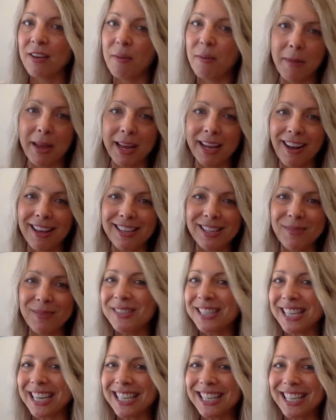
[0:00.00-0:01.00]
make it awesome.
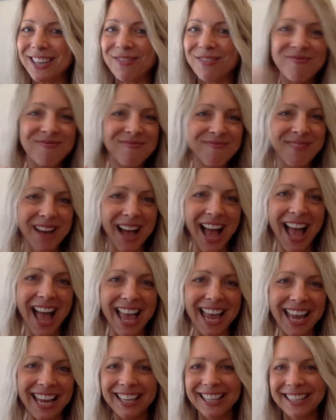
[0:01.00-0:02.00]
See you soon.
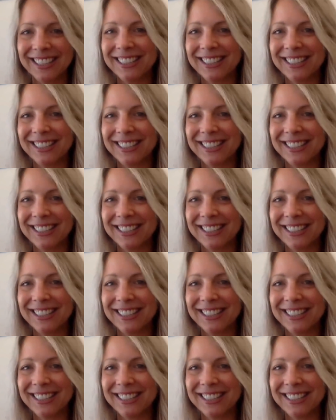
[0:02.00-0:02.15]
Bye.